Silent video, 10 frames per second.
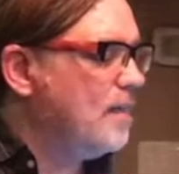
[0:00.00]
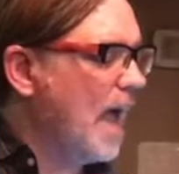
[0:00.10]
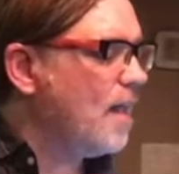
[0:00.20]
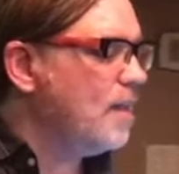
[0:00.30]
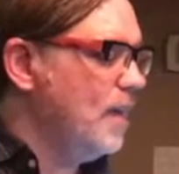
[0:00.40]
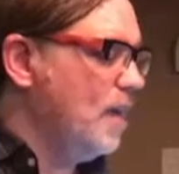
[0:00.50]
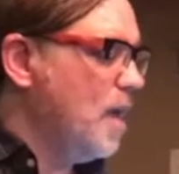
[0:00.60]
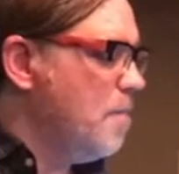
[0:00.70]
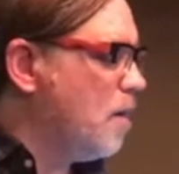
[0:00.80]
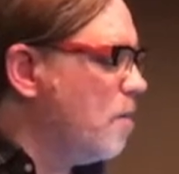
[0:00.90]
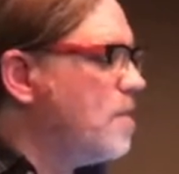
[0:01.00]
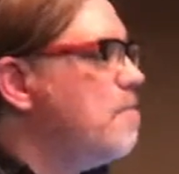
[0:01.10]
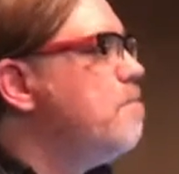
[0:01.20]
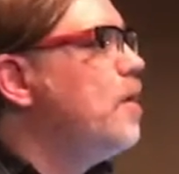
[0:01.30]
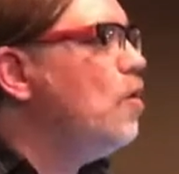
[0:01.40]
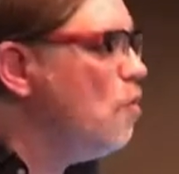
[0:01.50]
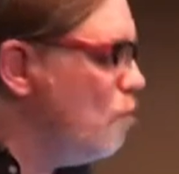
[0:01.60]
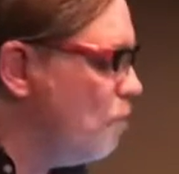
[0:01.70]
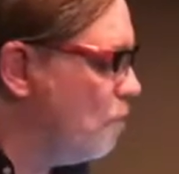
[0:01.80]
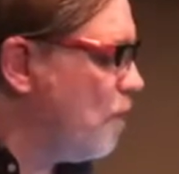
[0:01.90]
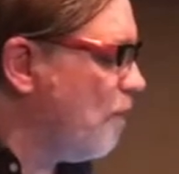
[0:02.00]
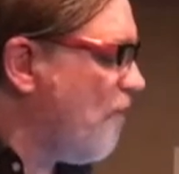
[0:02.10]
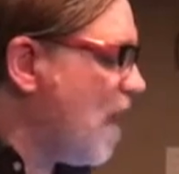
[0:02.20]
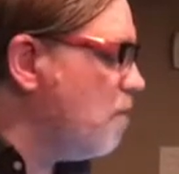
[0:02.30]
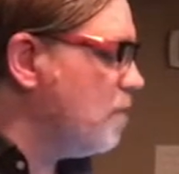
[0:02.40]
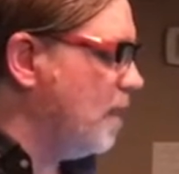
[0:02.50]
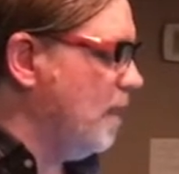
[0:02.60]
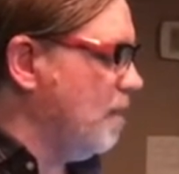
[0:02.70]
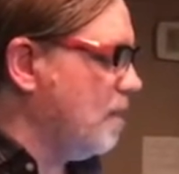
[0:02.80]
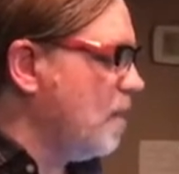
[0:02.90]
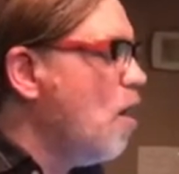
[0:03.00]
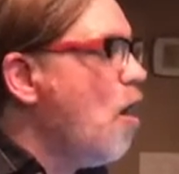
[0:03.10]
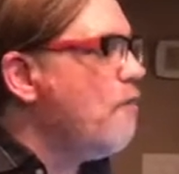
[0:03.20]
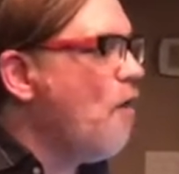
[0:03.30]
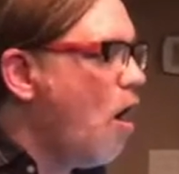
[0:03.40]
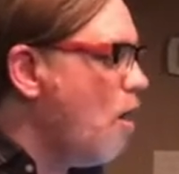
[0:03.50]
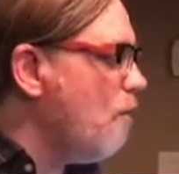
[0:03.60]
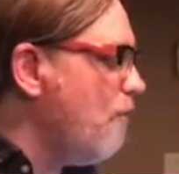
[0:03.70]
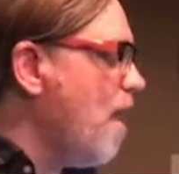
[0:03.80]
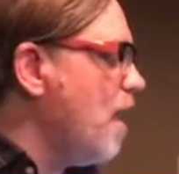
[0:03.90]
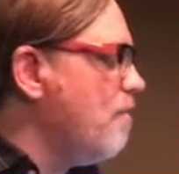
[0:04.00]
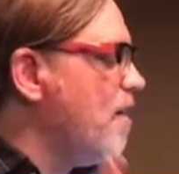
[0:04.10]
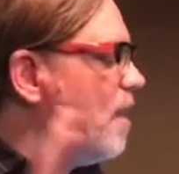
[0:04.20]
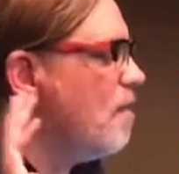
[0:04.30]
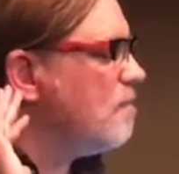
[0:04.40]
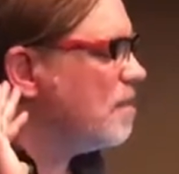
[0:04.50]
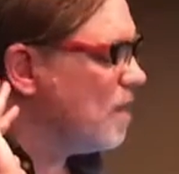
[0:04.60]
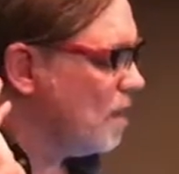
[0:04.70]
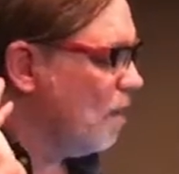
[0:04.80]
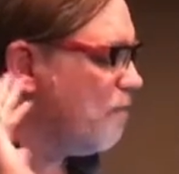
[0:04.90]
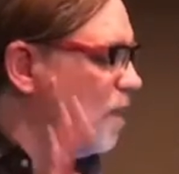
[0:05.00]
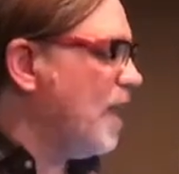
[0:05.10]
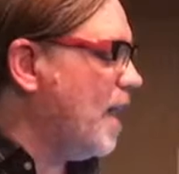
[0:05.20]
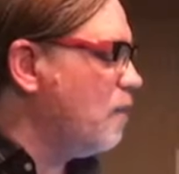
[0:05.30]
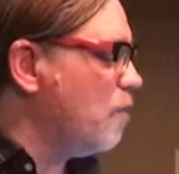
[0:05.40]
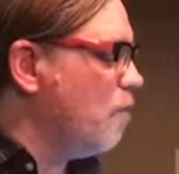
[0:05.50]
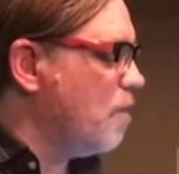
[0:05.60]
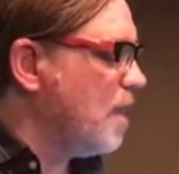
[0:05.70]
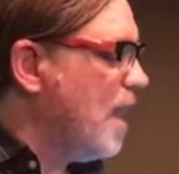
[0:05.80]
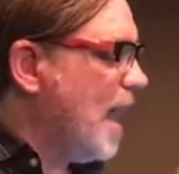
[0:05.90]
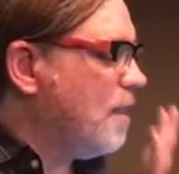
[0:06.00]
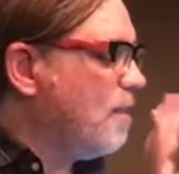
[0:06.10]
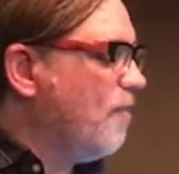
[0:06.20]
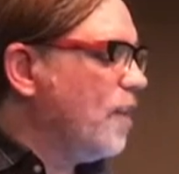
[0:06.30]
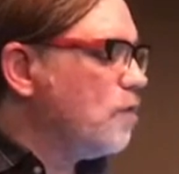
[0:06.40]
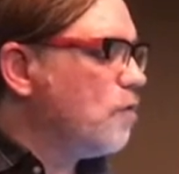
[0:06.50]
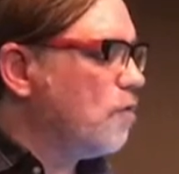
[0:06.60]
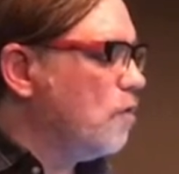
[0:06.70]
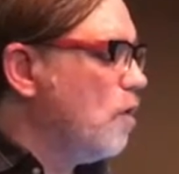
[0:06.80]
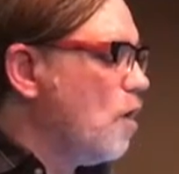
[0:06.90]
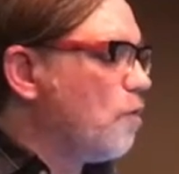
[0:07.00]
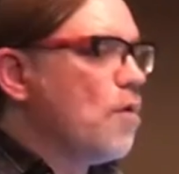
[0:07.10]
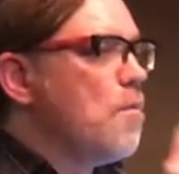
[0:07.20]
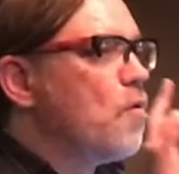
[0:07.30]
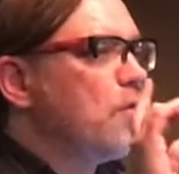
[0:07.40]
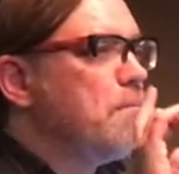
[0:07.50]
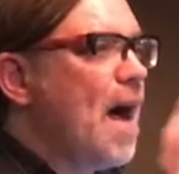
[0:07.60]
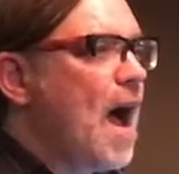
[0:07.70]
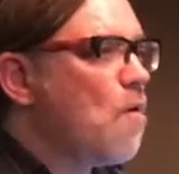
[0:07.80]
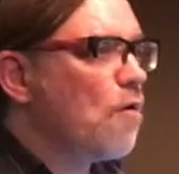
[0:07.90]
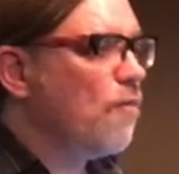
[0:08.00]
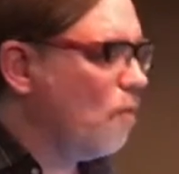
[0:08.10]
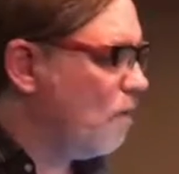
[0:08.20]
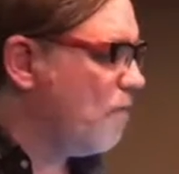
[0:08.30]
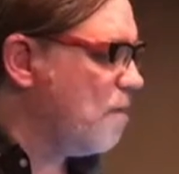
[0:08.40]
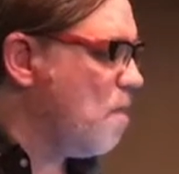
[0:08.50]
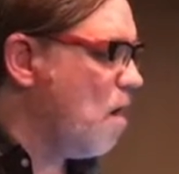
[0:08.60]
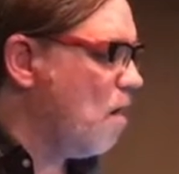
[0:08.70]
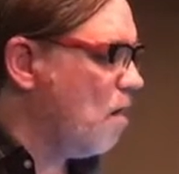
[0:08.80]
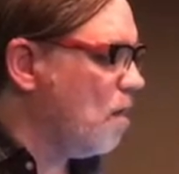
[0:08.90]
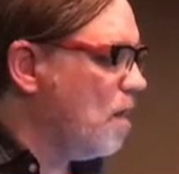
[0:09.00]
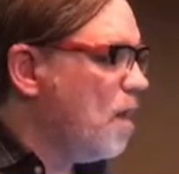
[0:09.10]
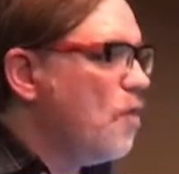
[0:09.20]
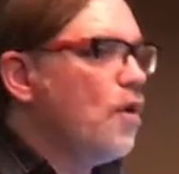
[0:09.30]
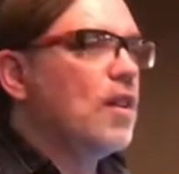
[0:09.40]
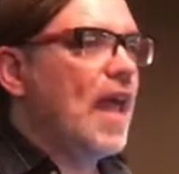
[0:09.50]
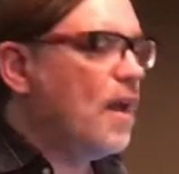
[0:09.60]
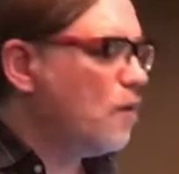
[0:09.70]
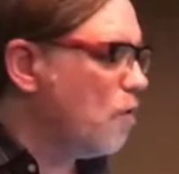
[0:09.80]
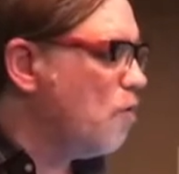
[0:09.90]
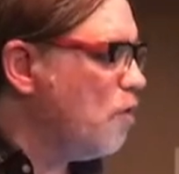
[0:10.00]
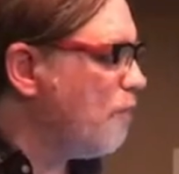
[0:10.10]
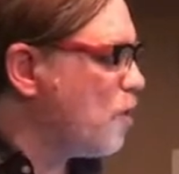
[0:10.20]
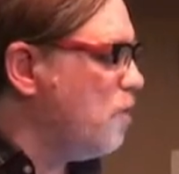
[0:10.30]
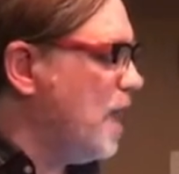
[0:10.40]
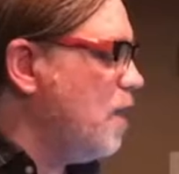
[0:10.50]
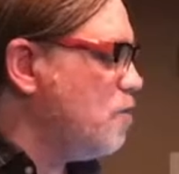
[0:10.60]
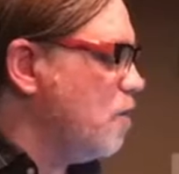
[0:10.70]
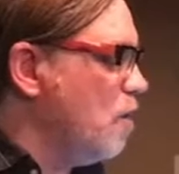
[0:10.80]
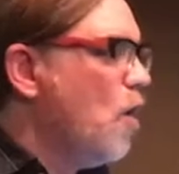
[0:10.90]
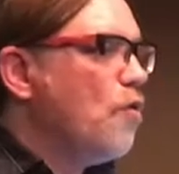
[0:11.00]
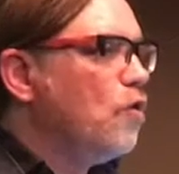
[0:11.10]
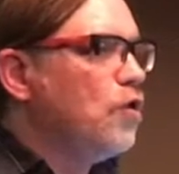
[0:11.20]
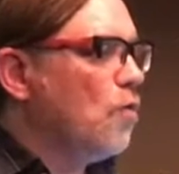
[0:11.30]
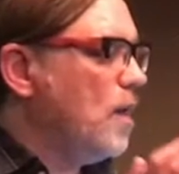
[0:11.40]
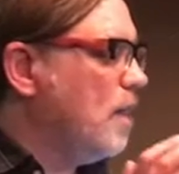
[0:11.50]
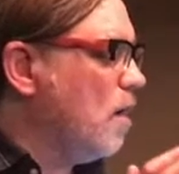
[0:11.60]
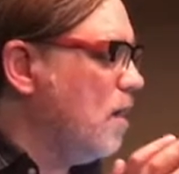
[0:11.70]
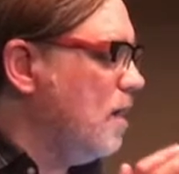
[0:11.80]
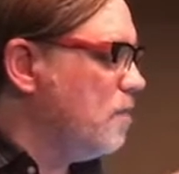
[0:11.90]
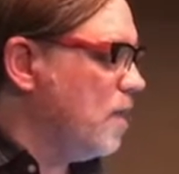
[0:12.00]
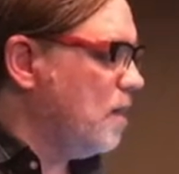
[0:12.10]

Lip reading: Dali becomes imbued with the faculties of all five of the lanterns, as filtered for the most powerful of them all, the lantern of creation, the dodecahedron.